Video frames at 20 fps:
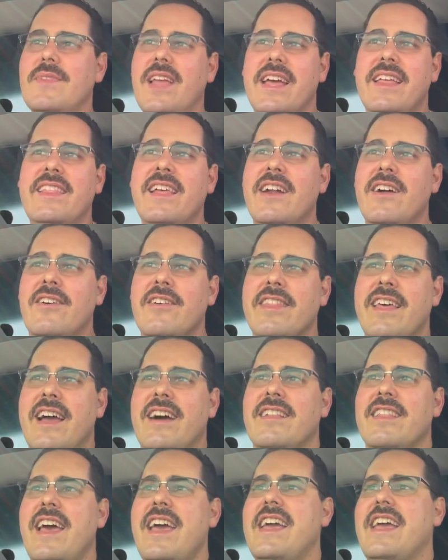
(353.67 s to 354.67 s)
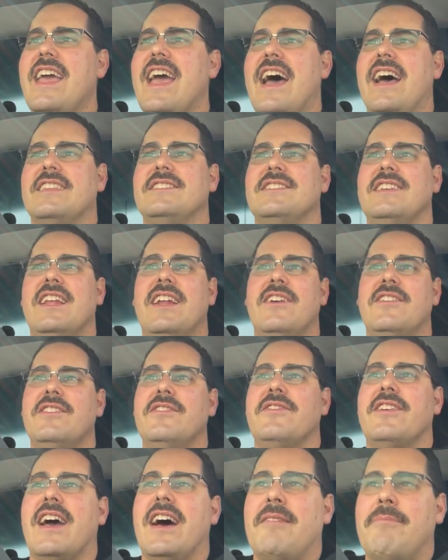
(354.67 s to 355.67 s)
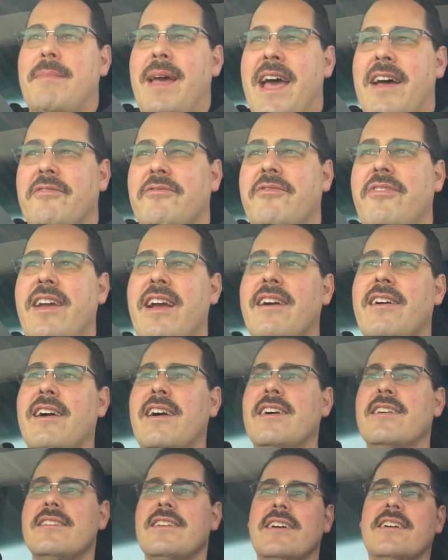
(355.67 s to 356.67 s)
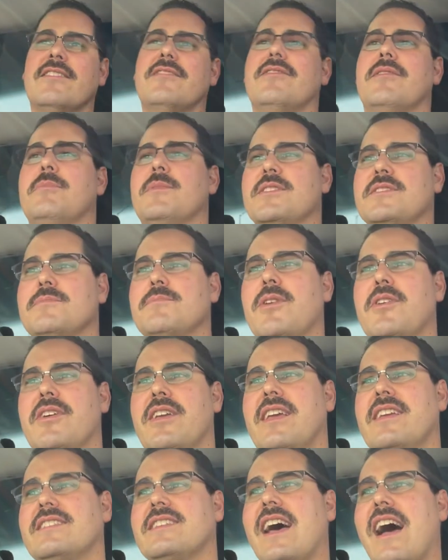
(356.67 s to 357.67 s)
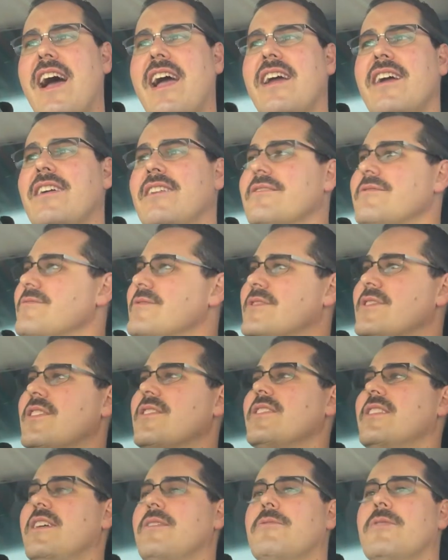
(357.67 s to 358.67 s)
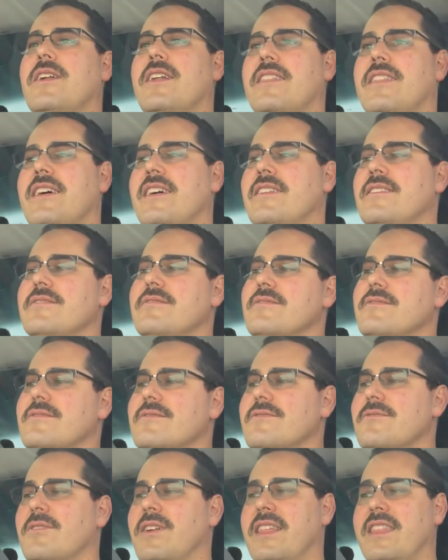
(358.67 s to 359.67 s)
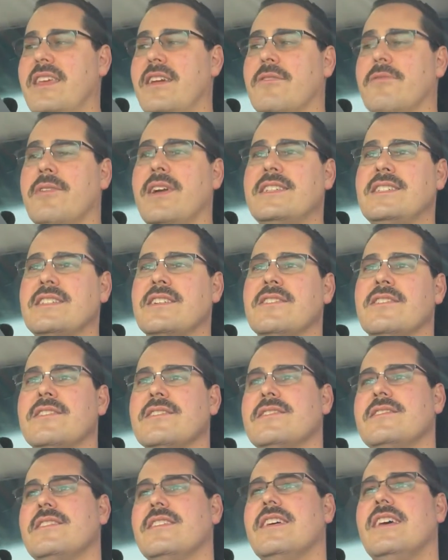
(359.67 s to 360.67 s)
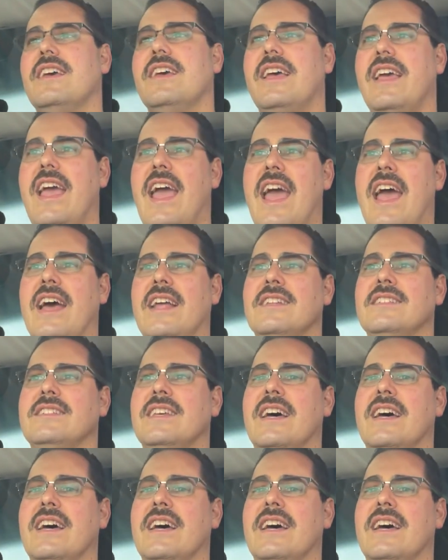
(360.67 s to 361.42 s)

then all the LA cats. You've got Matt Farah from the Smoking Tire, certainly one of the originals, and